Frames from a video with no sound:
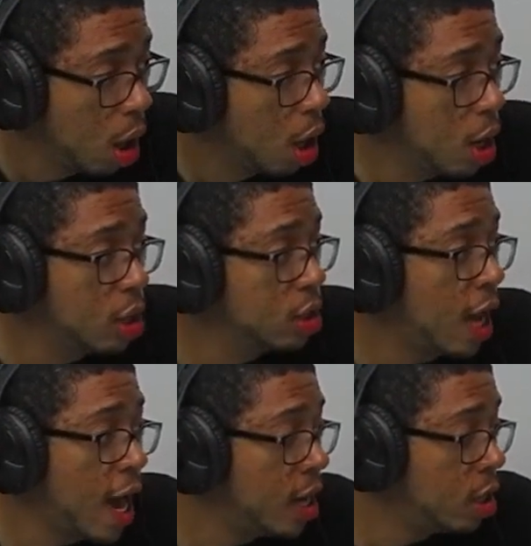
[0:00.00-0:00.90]
Cause
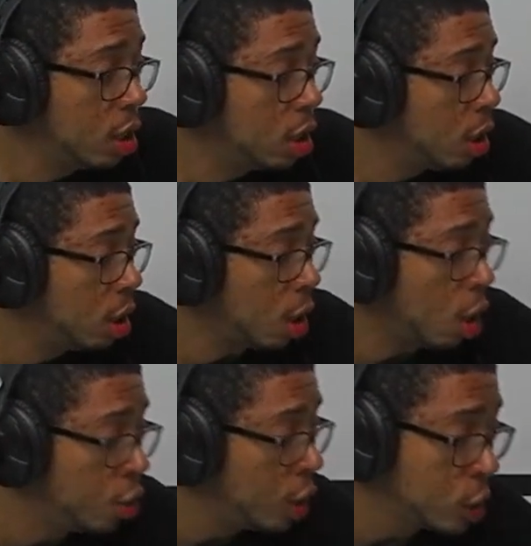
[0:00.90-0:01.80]
that
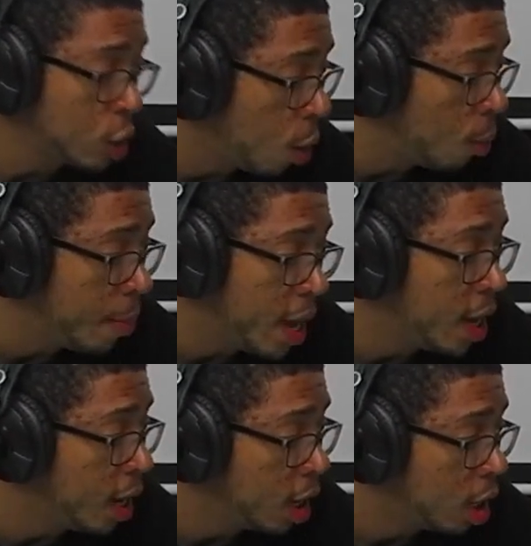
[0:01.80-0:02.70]
this whole
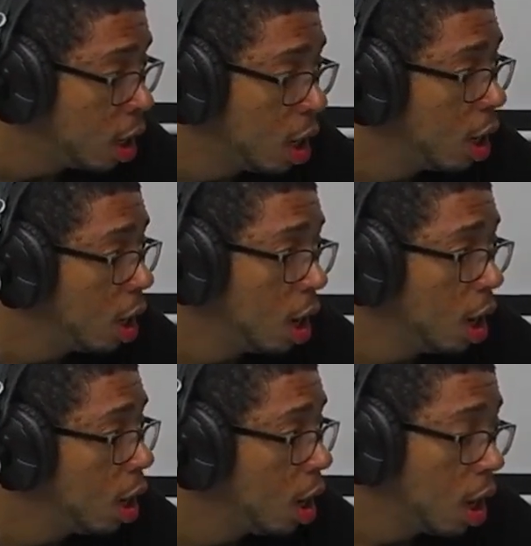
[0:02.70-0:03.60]
minute,
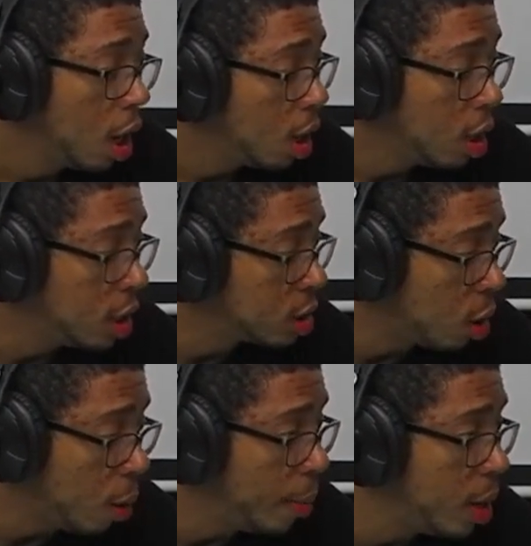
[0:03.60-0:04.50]
this
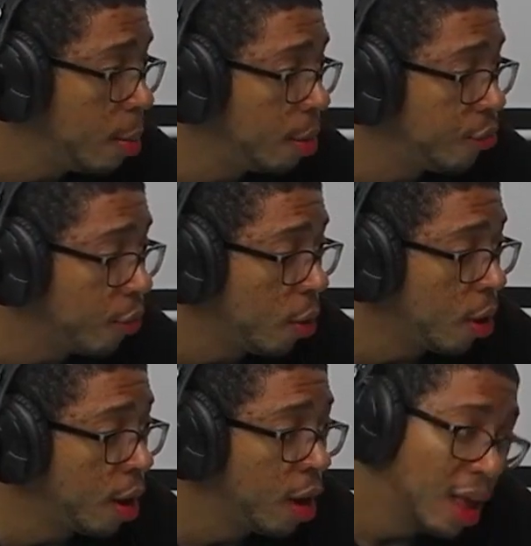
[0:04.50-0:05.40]
whole minute
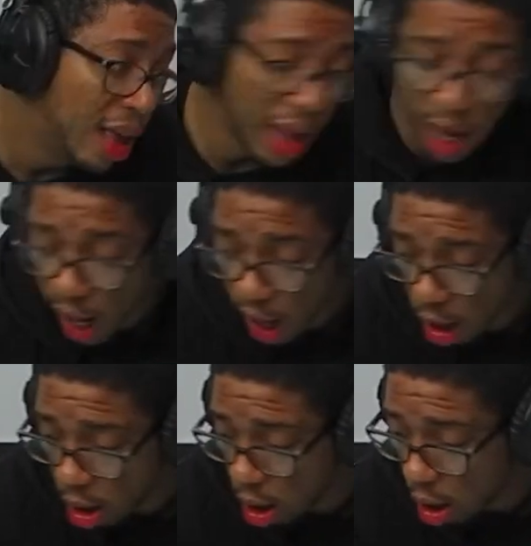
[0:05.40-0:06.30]
before, eh.
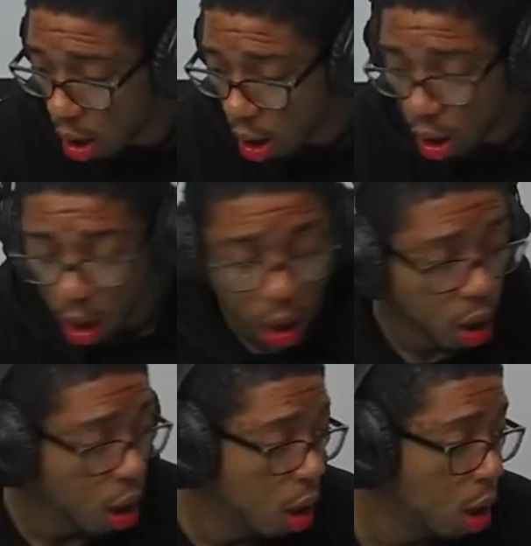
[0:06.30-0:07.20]

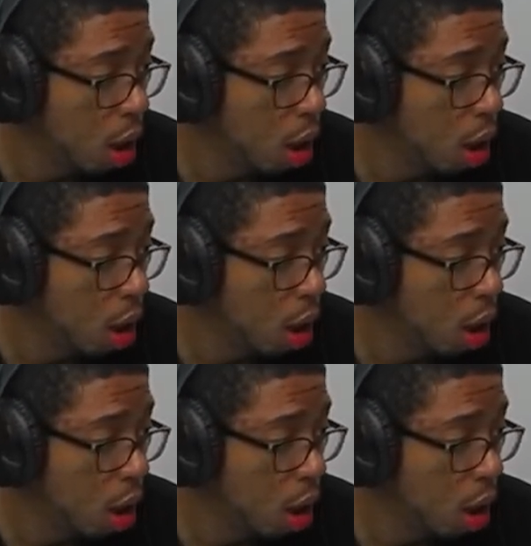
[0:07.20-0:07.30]
I'm